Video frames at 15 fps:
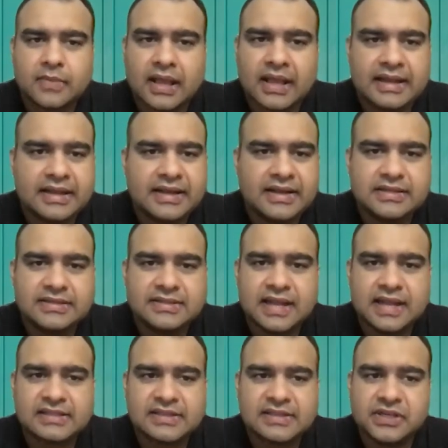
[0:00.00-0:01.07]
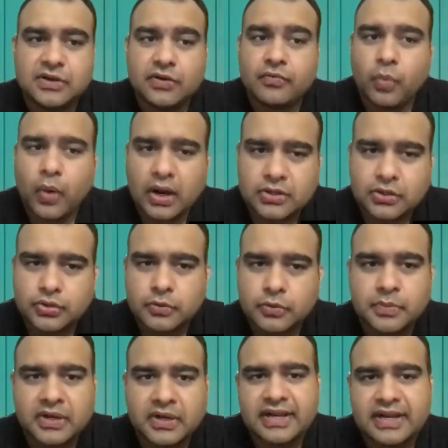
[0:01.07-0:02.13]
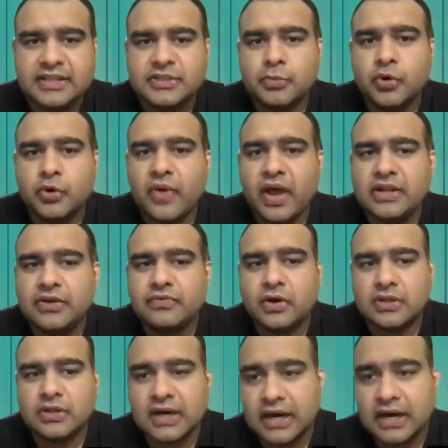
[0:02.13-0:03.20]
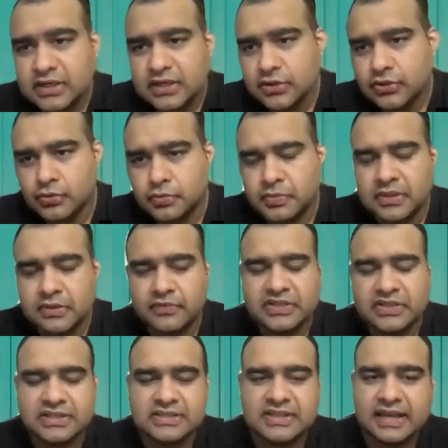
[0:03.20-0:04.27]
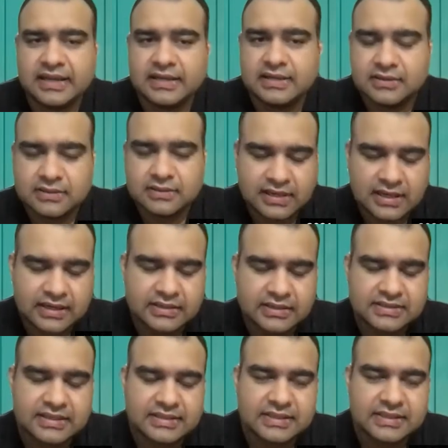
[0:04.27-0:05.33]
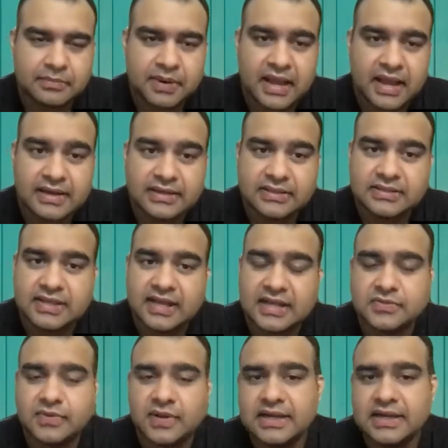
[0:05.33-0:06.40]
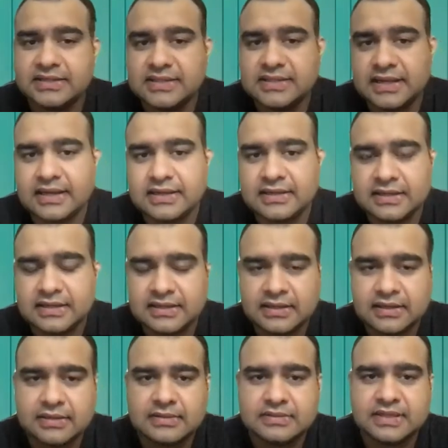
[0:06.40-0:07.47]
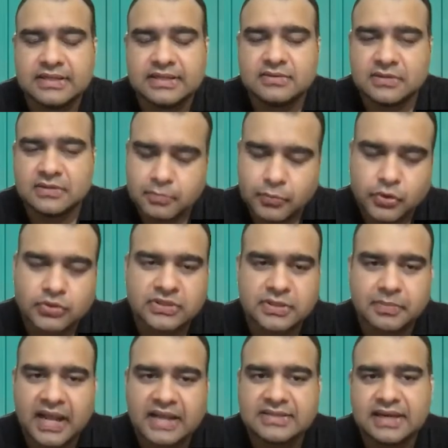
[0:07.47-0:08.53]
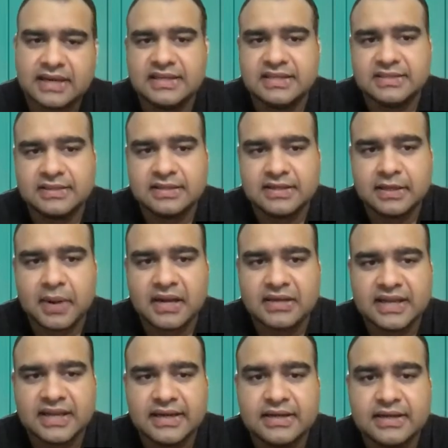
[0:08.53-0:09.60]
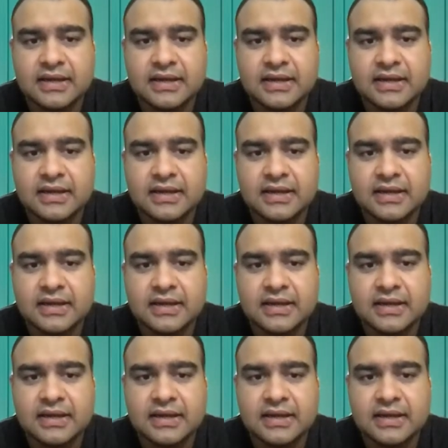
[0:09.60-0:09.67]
an increase in activity of one group creates more value for the other group, which is say suppliers as well as say both supply side and the demand side.